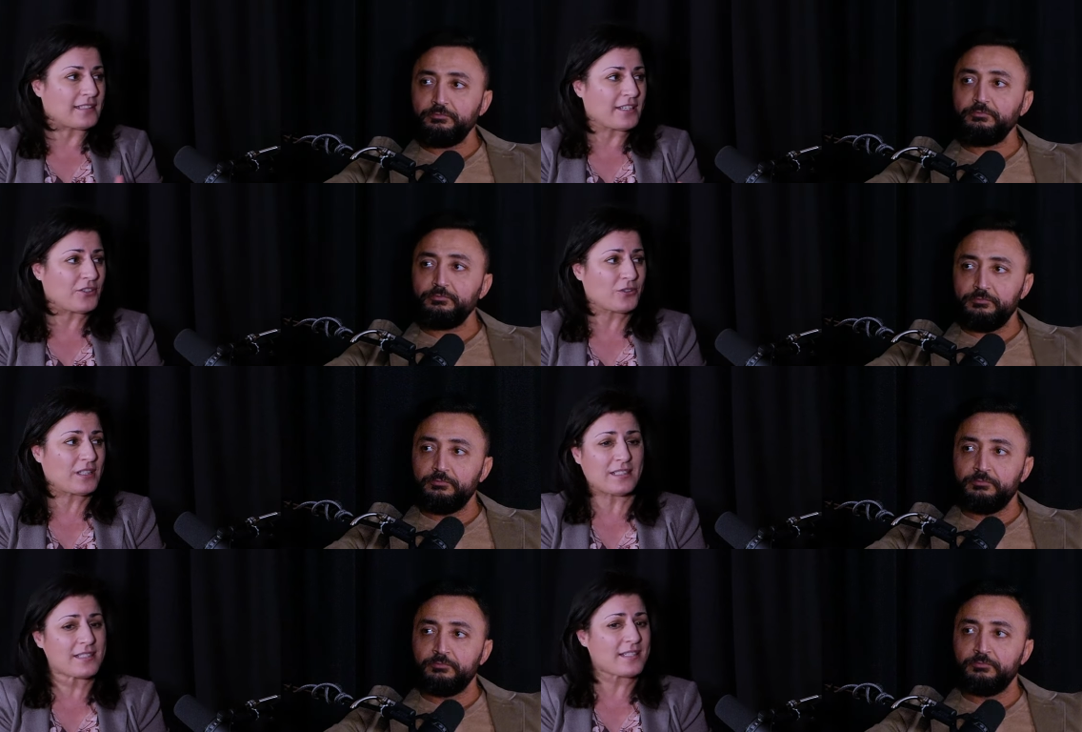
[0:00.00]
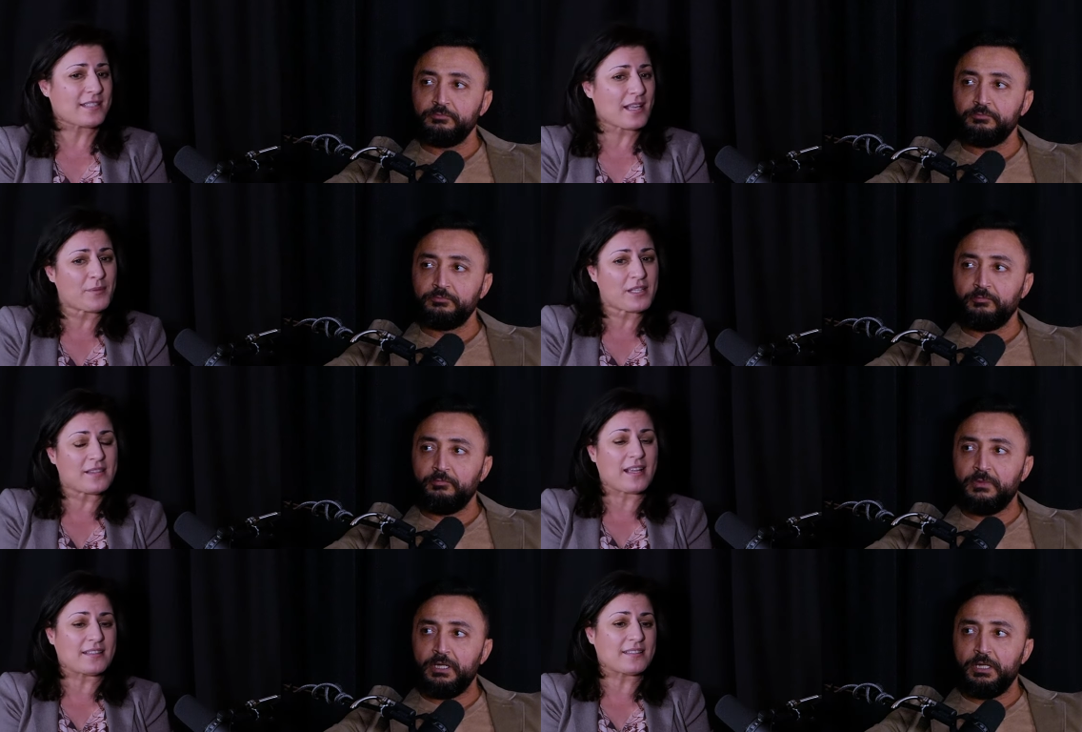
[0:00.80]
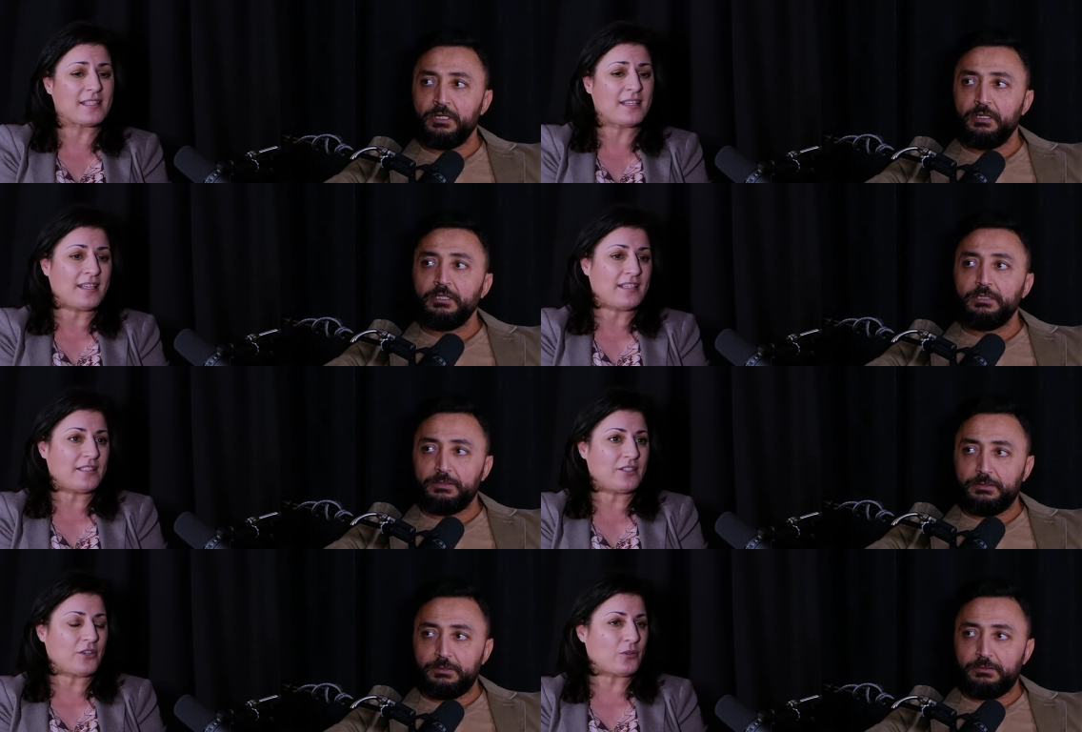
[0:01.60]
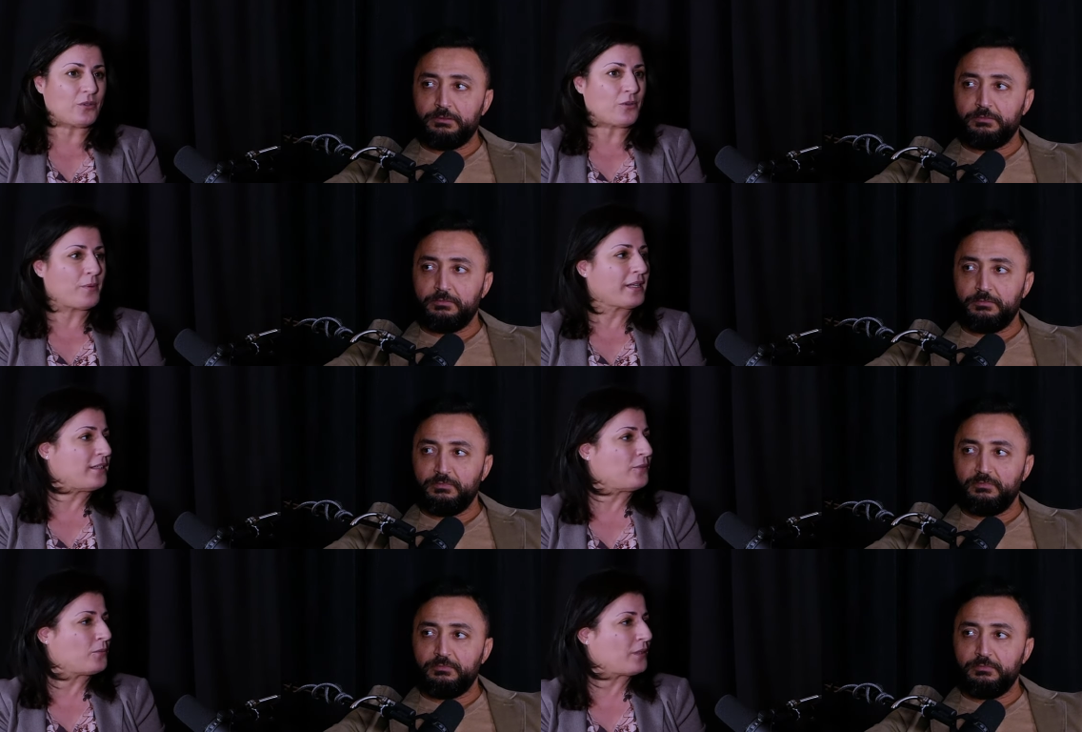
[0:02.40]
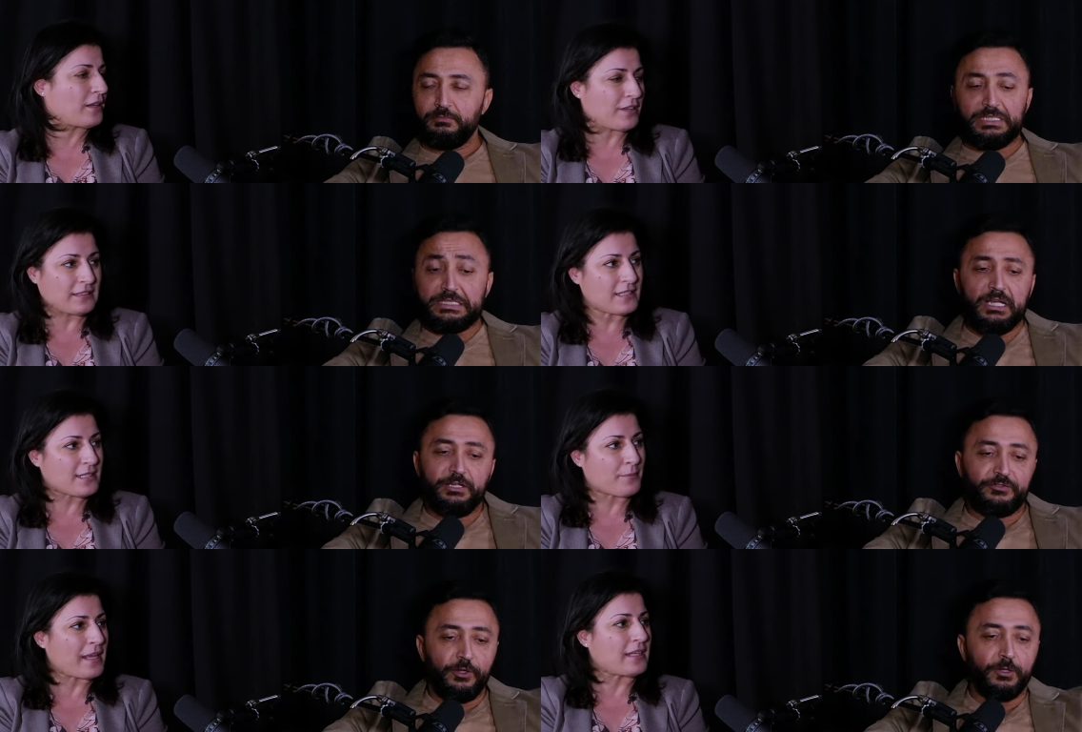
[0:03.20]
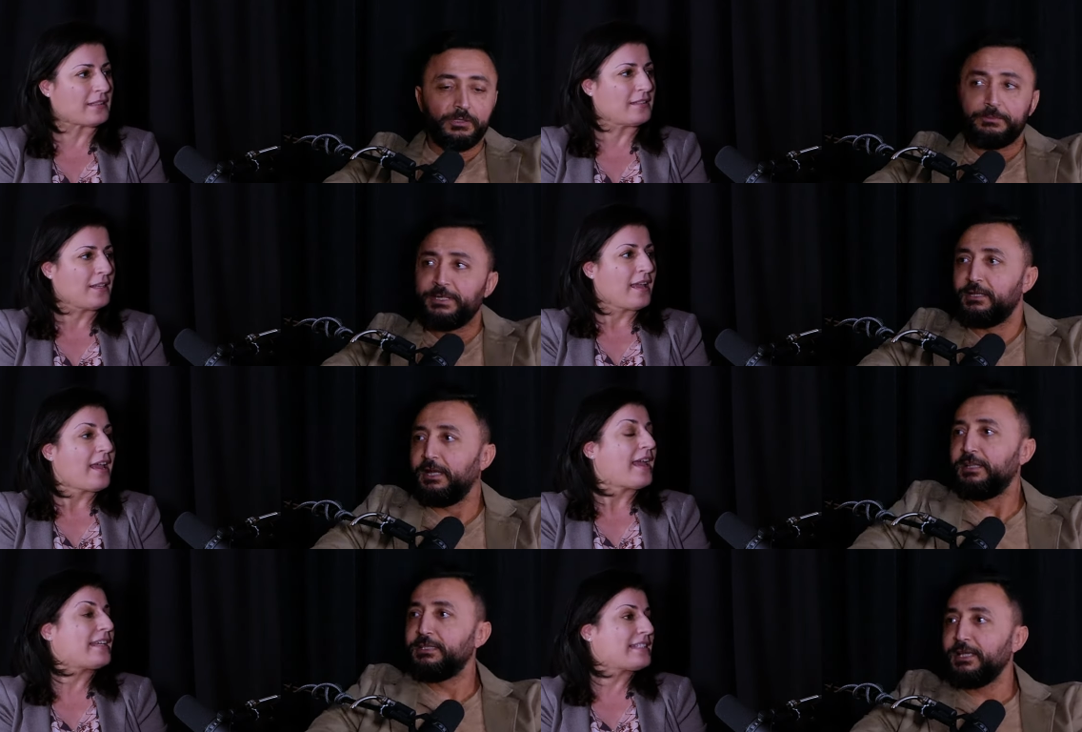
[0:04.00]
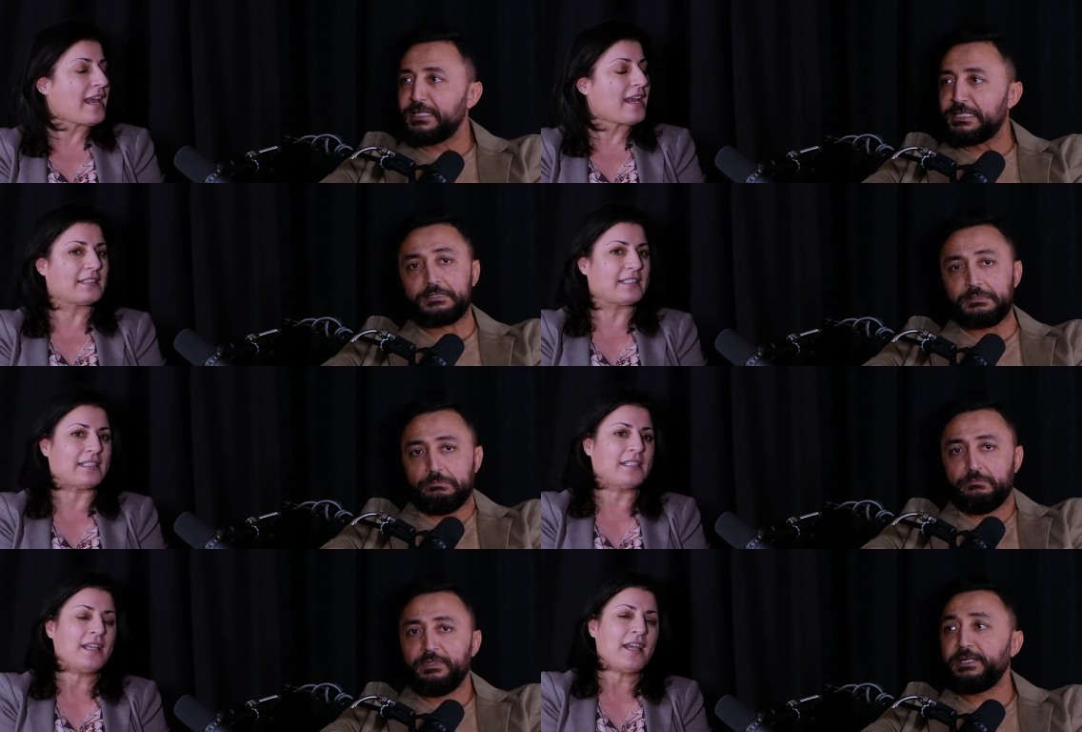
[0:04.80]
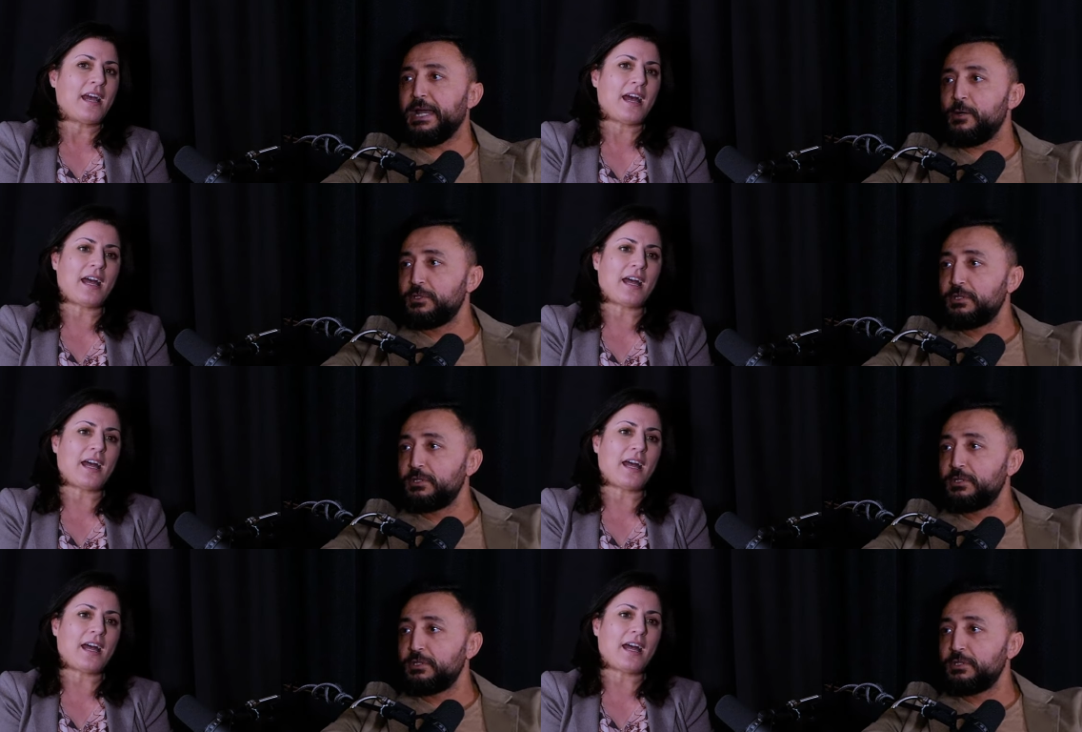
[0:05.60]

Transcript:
Speaker 1: They know that this is something that you know nobody would have. It's not your fault. I mean, at the end of the exactly. day, exactly their house.